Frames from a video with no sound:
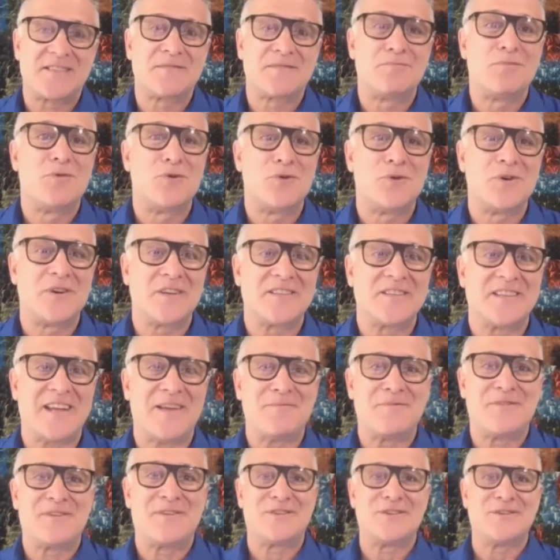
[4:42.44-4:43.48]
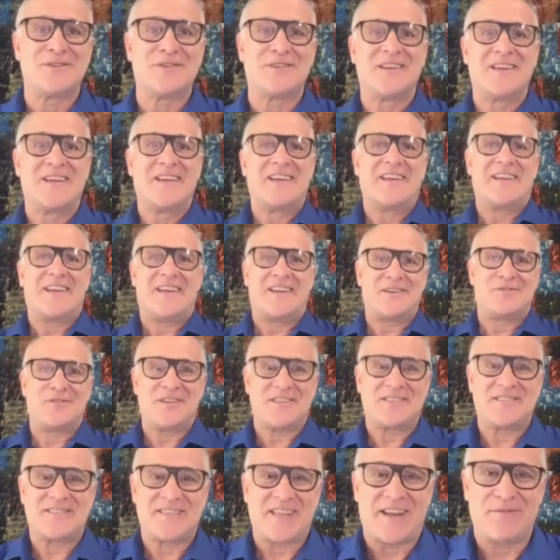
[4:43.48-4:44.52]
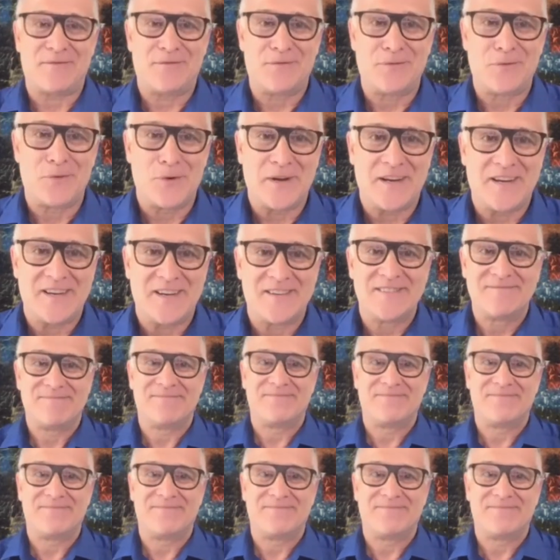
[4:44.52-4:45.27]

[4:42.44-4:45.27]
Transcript: a small attempt to address that void.